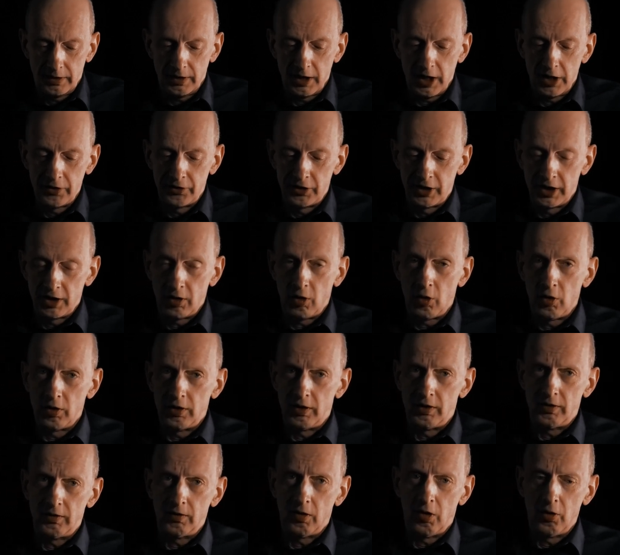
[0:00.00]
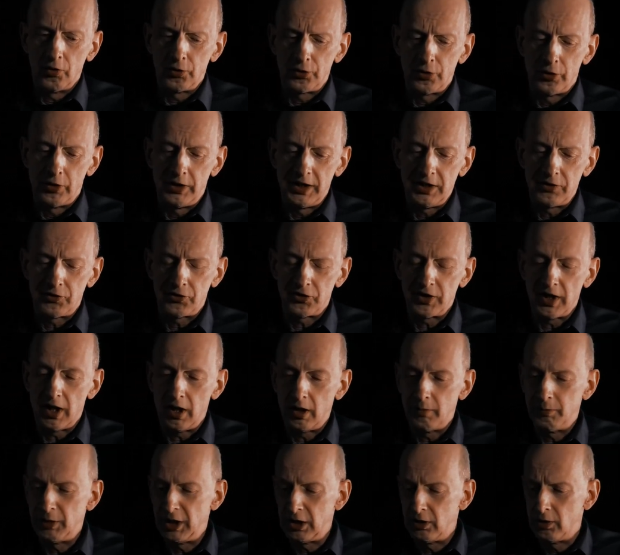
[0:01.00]
and onto this
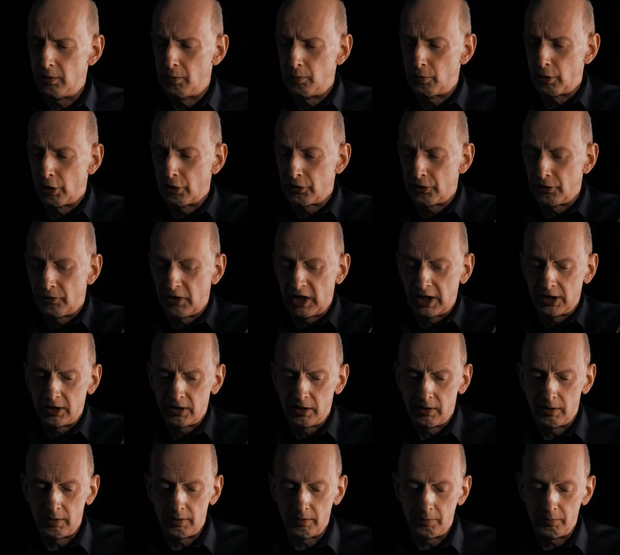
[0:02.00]
aluminium profile